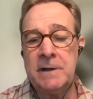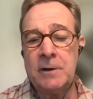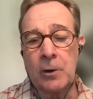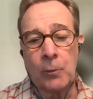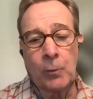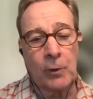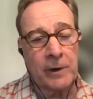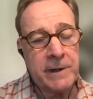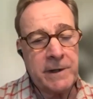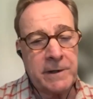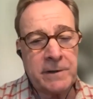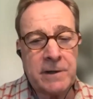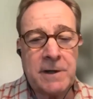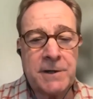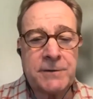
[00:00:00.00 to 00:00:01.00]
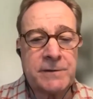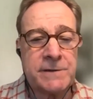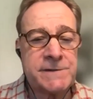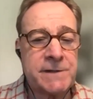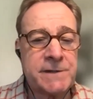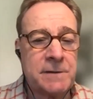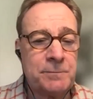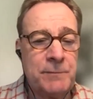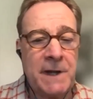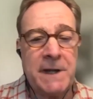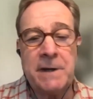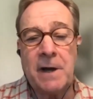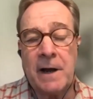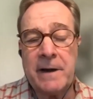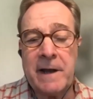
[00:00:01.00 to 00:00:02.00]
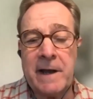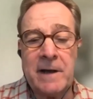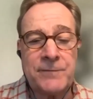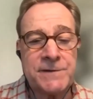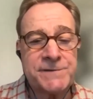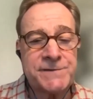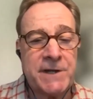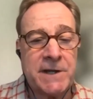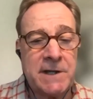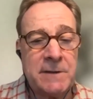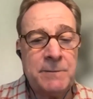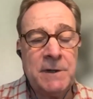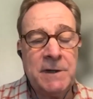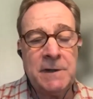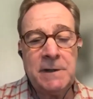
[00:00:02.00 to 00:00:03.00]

are working in countries that may not have the same